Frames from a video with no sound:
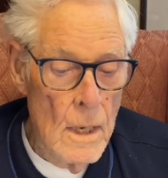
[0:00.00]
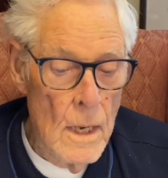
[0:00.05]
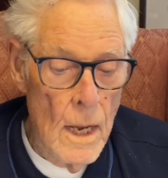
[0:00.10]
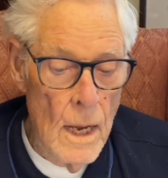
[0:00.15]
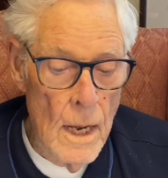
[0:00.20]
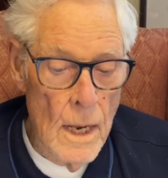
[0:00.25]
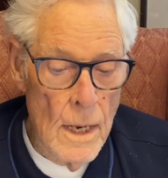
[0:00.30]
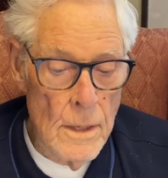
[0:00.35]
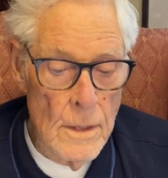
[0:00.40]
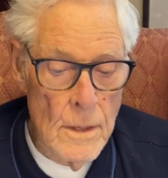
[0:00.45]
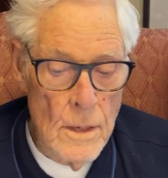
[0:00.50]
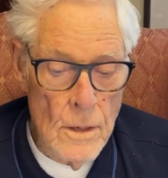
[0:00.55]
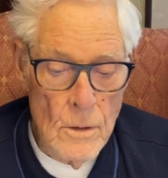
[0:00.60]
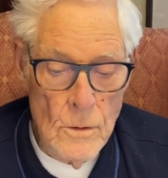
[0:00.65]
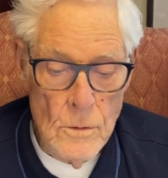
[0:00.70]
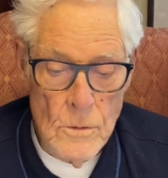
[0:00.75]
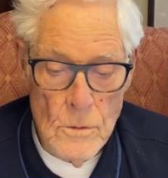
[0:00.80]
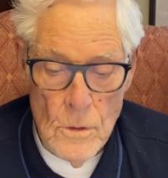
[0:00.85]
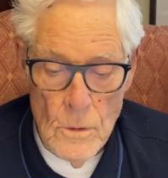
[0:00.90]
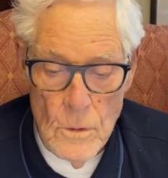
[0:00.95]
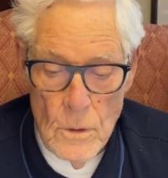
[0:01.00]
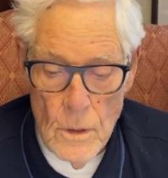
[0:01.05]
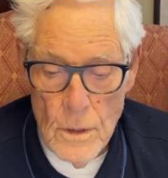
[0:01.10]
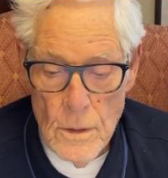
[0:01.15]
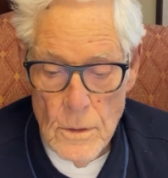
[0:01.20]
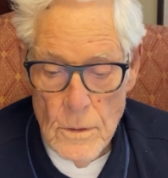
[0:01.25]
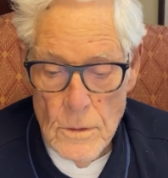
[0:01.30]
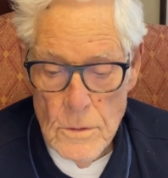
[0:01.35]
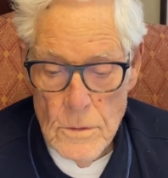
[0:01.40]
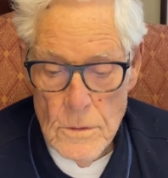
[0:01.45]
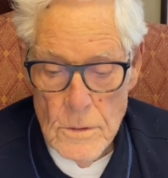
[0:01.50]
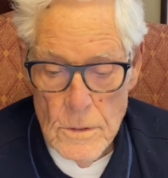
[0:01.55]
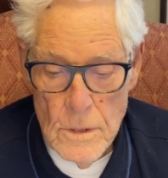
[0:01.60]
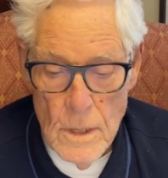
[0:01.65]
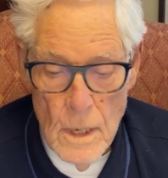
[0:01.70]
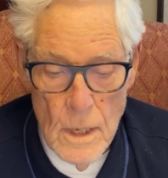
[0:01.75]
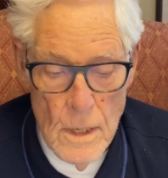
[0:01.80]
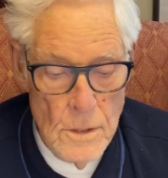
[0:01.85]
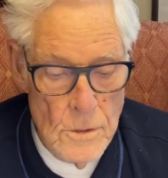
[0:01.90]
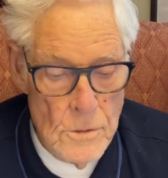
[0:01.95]
and their daughters
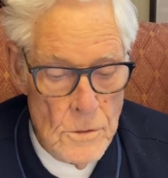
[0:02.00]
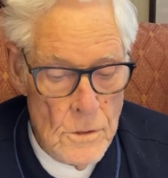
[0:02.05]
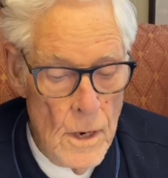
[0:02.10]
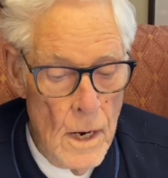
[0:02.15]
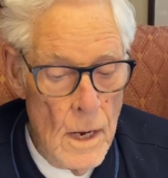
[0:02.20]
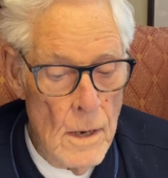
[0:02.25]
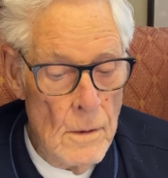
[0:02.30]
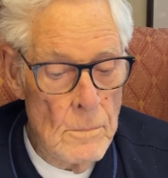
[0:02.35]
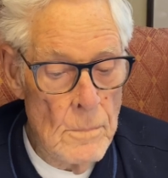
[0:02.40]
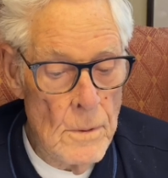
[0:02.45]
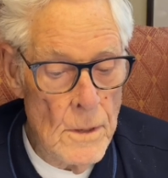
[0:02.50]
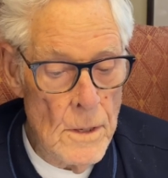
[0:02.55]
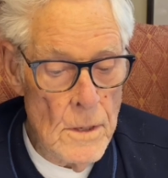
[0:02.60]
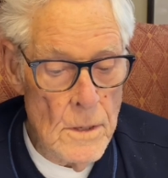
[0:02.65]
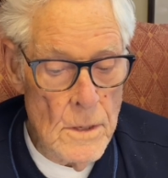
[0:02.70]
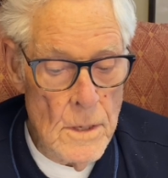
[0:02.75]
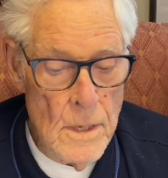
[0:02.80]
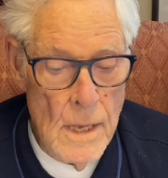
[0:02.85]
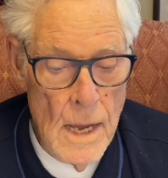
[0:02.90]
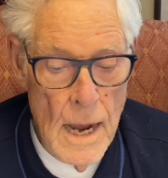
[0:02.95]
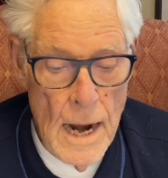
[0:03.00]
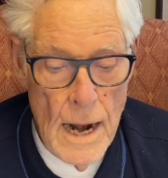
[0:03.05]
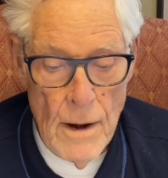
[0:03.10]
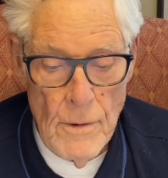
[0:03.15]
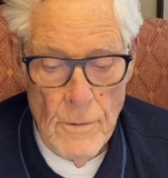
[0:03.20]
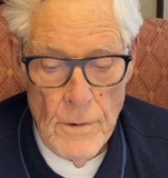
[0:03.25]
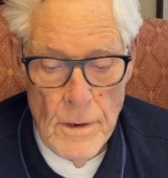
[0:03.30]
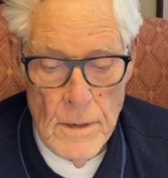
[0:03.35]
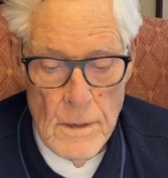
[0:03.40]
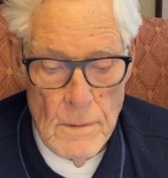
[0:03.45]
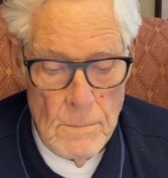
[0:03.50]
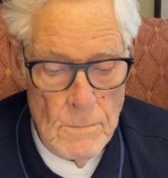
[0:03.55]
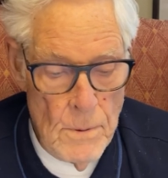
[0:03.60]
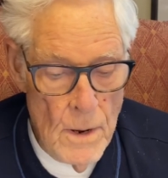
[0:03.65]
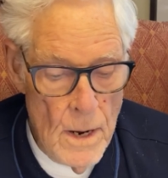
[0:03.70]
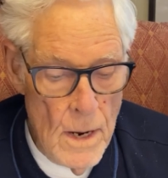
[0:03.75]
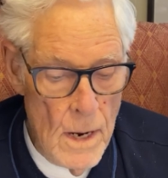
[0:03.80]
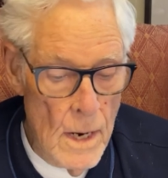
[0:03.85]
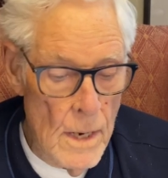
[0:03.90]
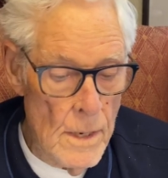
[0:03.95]
shall be carried
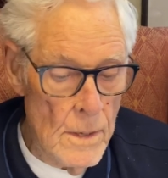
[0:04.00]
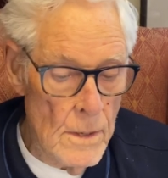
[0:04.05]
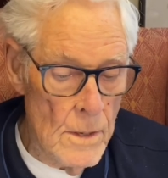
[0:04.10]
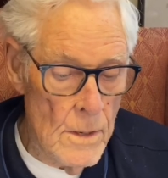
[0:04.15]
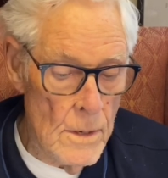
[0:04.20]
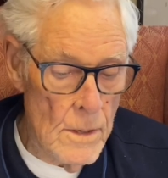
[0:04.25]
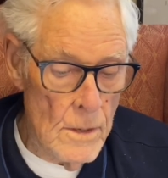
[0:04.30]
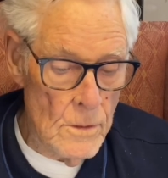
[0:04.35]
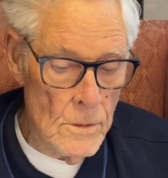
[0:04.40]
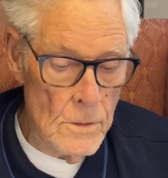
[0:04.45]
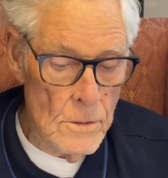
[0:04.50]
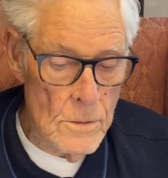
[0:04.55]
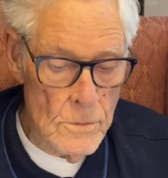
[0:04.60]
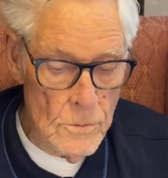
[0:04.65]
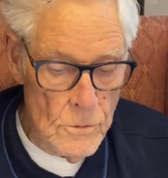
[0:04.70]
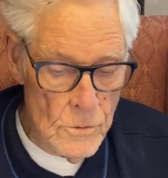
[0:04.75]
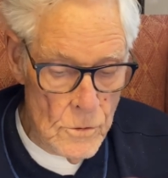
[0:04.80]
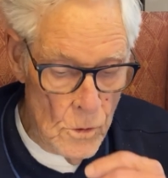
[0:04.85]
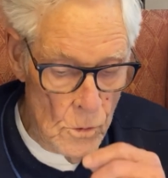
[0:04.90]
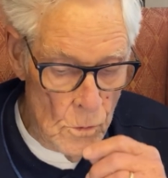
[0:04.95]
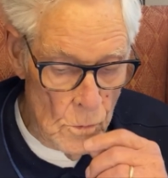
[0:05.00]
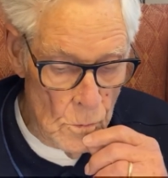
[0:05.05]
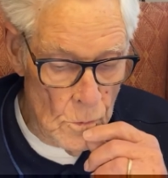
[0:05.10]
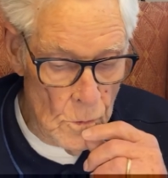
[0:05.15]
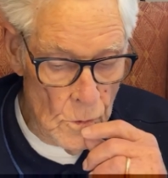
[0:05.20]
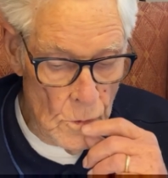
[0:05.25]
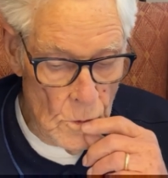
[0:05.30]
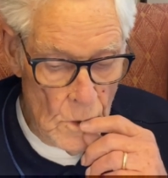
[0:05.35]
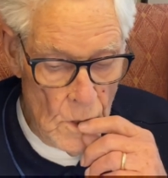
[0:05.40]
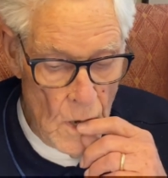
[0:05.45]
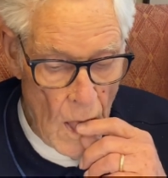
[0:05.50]
upon their shoulders."